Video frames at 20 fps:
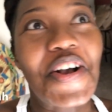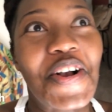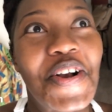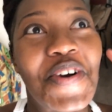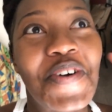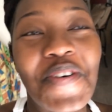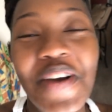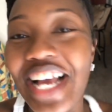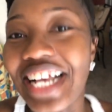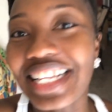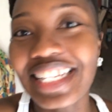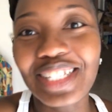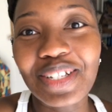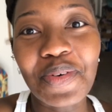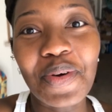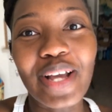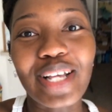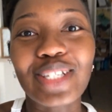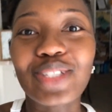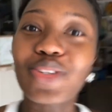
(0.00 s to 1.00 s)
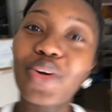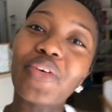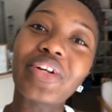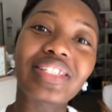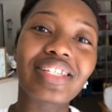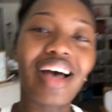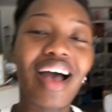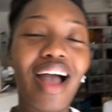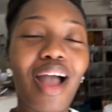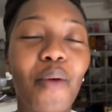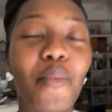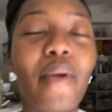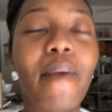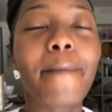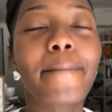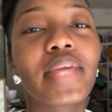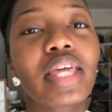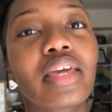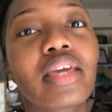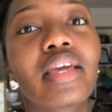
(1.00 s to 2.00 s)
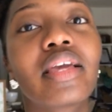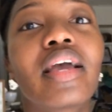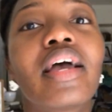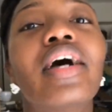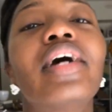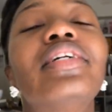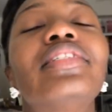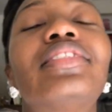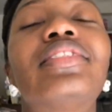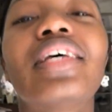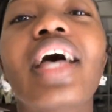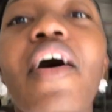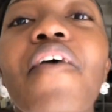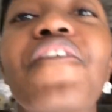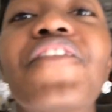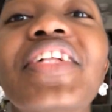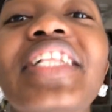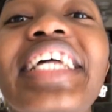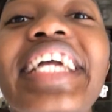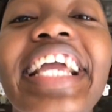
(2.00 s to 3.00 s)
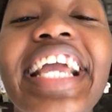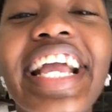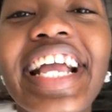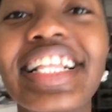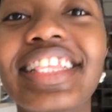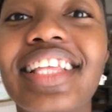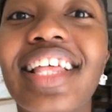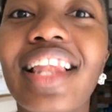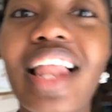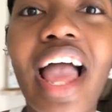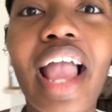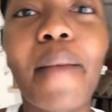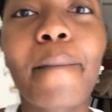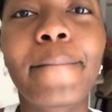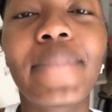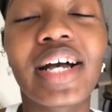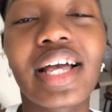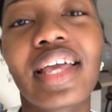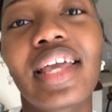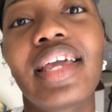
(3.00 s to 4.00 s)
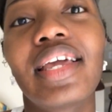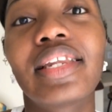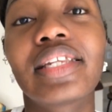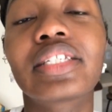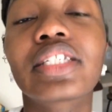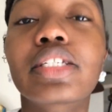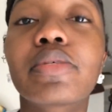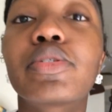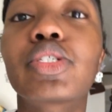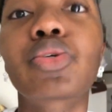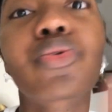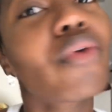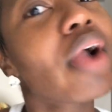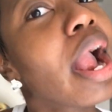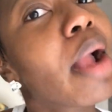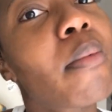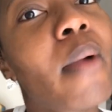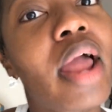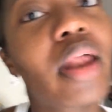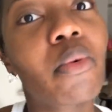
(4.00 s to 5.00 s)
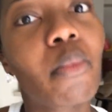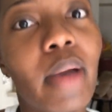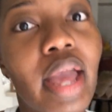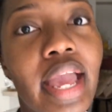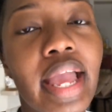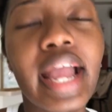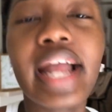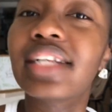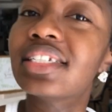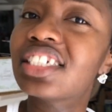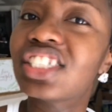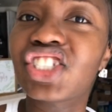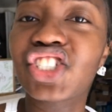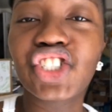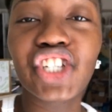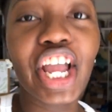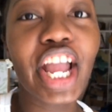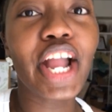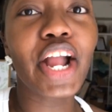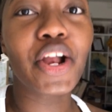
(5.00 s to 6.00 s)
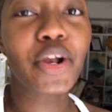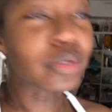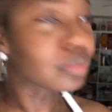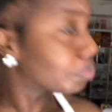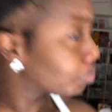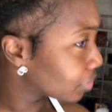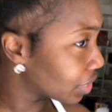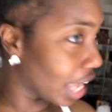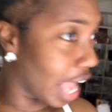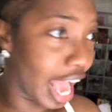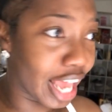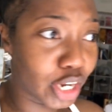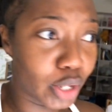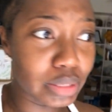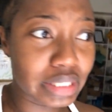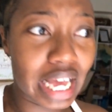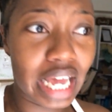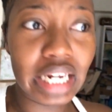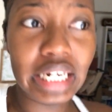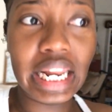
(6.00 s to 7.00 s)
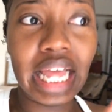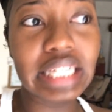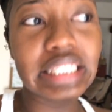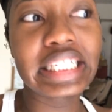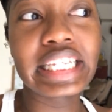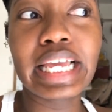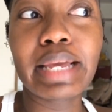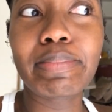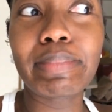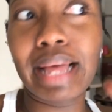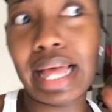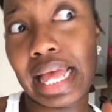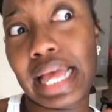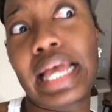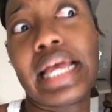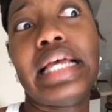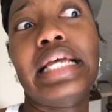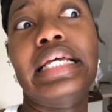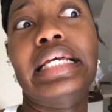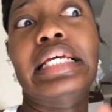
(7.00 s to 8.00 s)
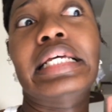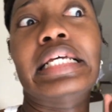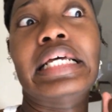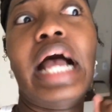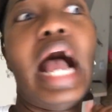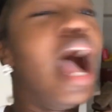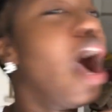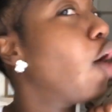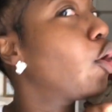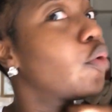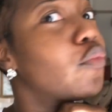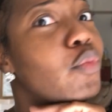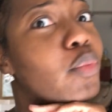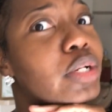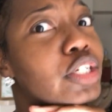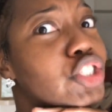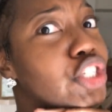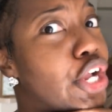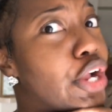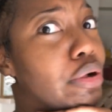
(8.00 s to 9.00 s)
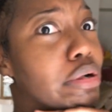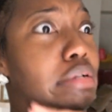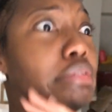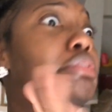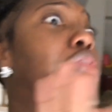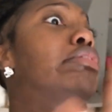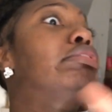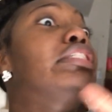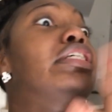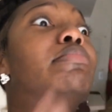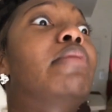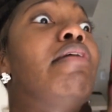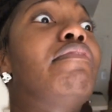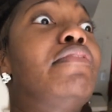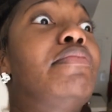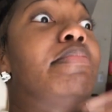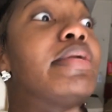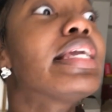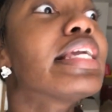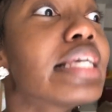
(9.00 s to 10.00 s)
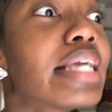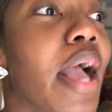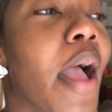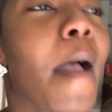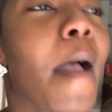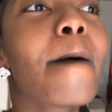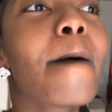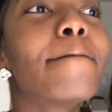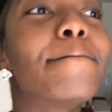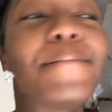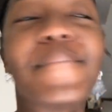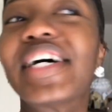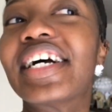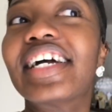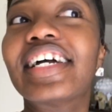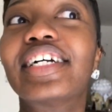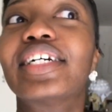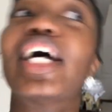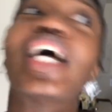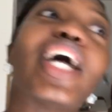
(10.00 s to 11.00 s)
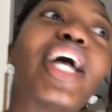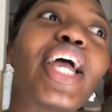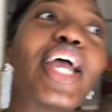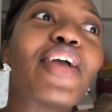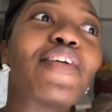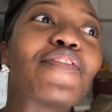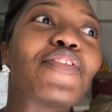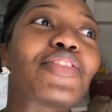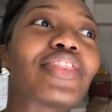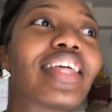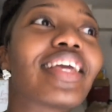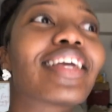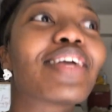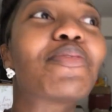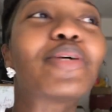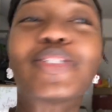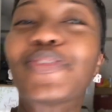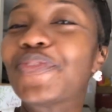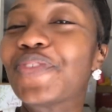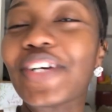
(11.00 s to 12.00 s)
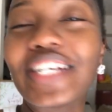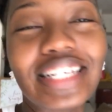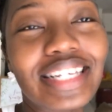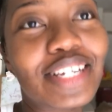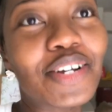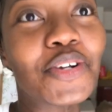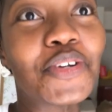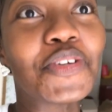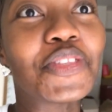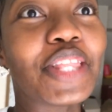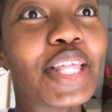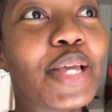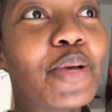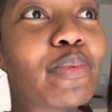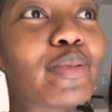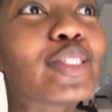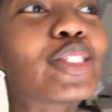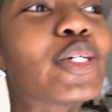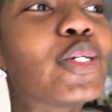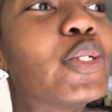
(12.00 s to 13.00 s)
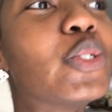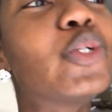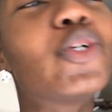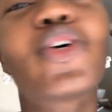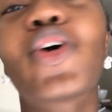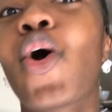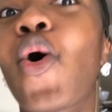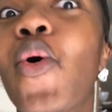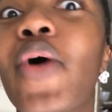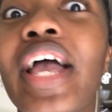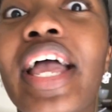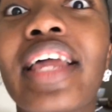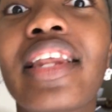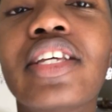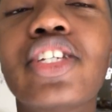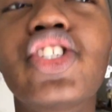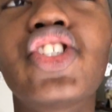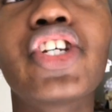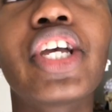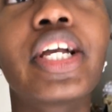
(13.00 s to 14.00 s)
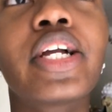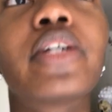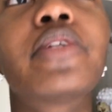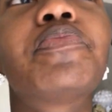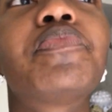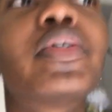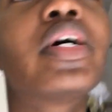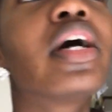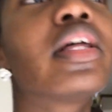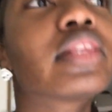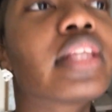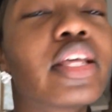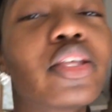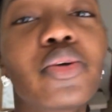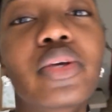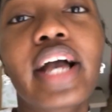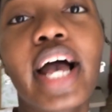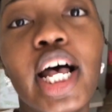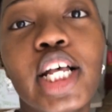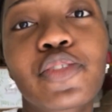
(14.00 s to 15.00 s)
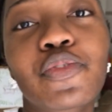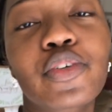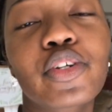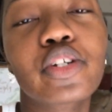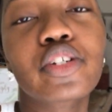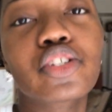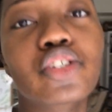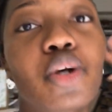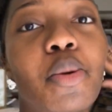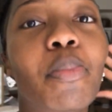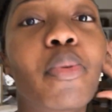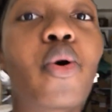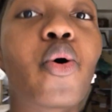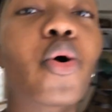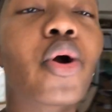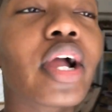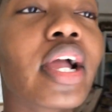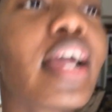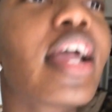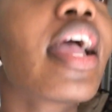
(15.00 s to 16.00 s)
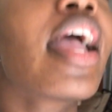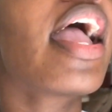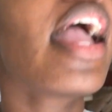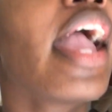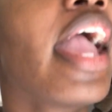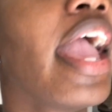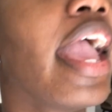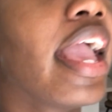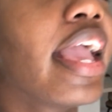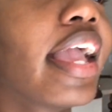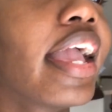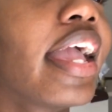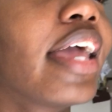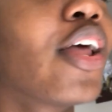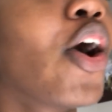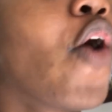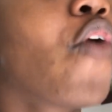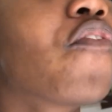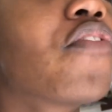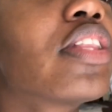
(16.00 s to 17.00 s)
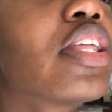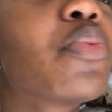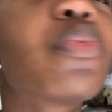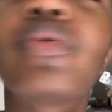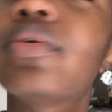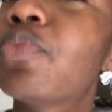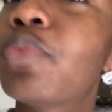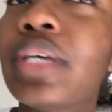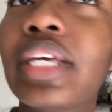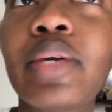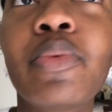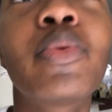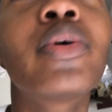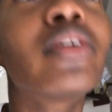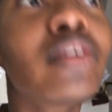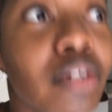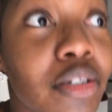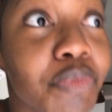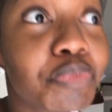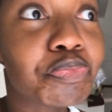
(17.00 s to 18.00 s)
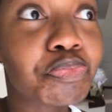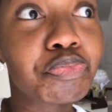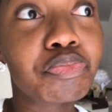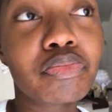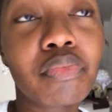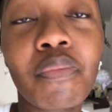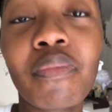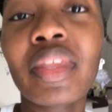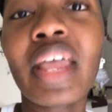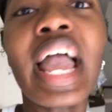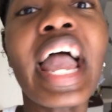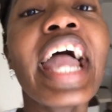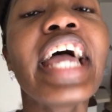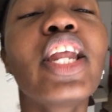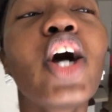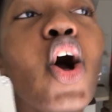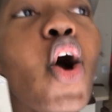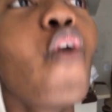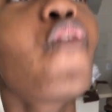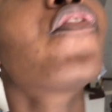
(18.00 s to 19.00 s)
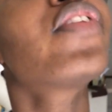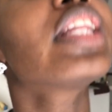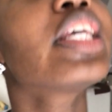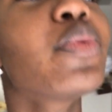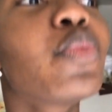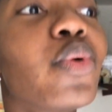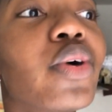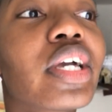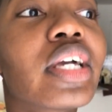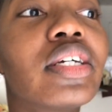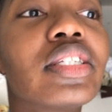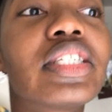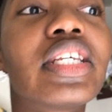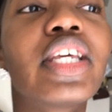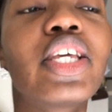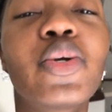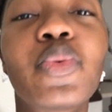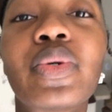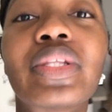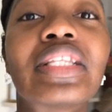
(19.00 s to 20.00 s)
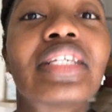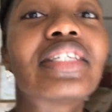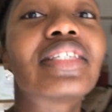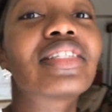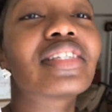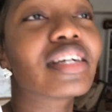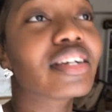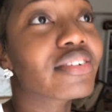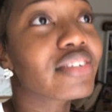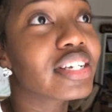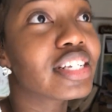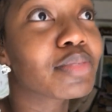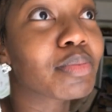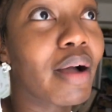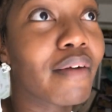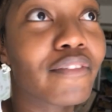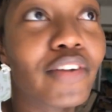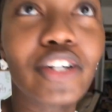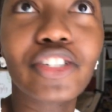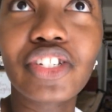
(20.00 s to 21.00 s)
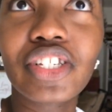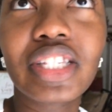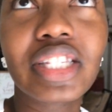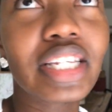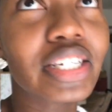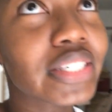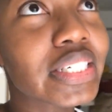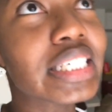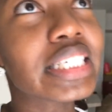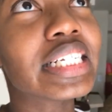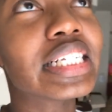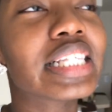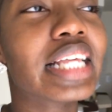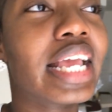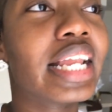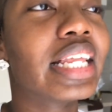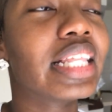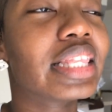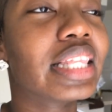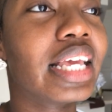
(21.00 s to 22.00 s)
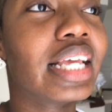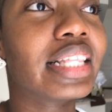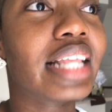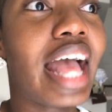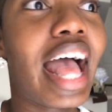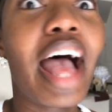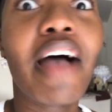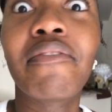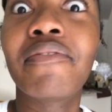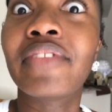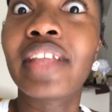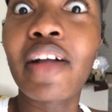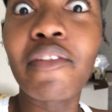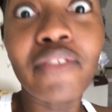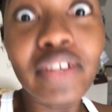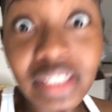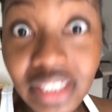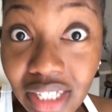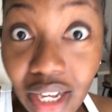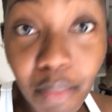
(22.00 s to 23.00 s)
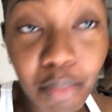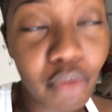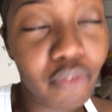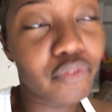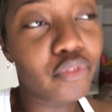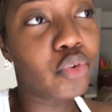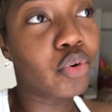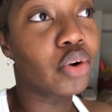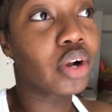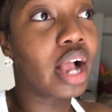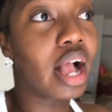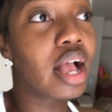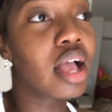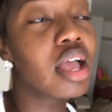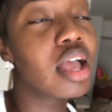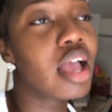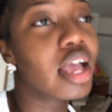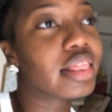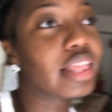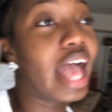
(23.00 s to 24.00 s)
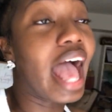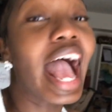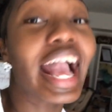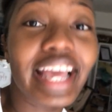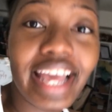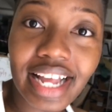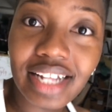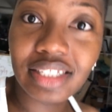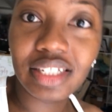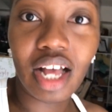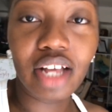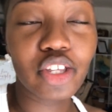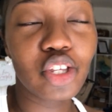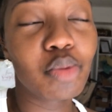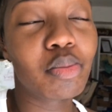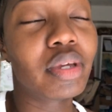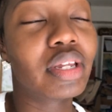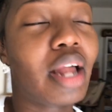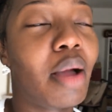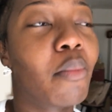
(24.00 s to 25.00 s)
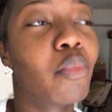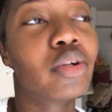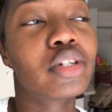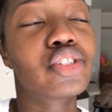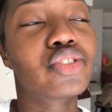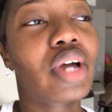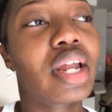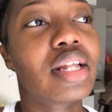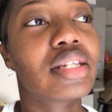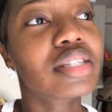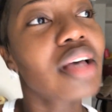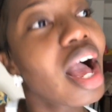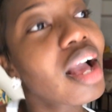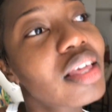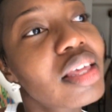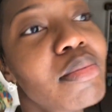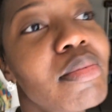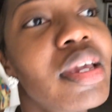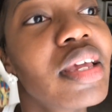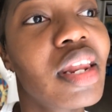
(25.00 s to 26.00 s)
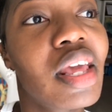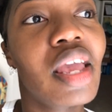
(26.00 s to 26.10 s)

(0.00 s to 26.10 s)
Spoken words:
quick story time with me, definitely hit the like button, subscribe right away, and share. Now, I know it's kind of like TMI. I don't know if you want to share. It's a little TMI for me. But if you think it was funny or you think it was cool, go ahead and share. Thank you guys for your support. And hopefully we'll continue with this series, my virgin series. Anything that I have never done before that I can document, I want to try to document